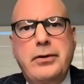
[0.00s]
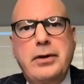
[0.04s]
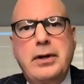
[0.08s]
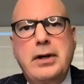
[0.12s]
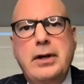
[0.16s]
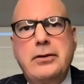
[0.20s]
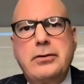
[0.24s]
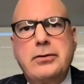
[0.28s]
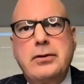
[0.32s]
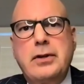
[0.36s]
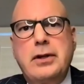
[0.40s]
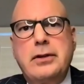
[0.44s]
is
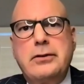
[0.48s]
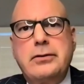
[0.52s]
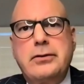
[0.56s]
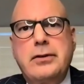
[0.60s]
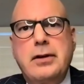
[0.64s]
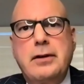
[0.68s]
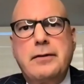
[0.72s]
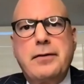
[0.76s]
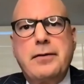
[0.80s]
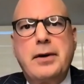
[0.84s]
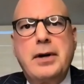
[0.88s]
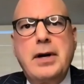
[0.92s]
the issue that's
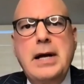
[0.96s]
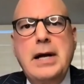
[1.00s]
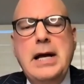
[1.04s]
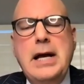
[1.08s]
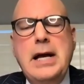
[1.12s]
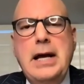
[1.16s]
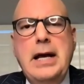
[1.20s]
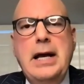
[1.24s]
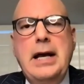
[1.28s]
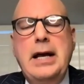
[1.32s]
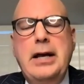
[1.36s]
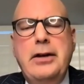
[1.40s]
different?
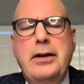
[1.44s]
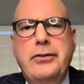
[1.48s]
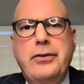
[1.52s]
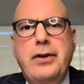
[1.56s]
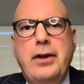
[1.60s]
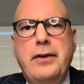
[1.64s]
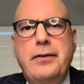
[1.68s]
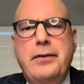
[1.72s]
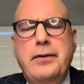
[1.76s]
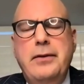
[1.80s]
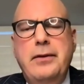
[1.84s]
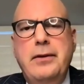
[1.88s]
Is
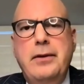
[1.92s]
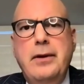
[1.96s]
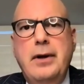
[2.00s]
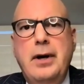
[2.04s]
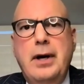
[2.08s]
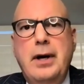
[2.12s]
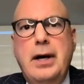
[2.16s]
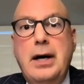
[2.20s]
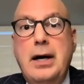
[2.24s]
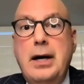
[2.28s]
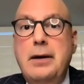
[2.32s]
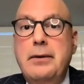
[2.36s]
that,
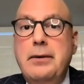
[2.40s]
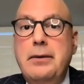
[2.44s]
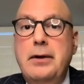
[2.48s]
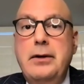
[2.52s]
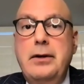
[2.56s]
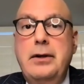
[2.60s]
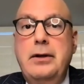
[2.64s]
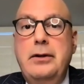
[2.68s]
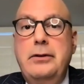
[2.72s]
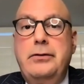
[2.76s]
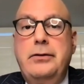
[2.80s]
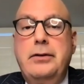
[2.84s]
uh,
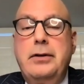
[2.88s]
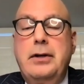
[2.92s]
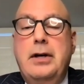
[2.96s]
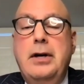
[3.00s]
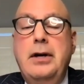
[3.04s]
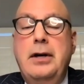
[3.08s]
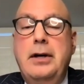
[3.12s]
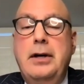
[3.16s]
is the,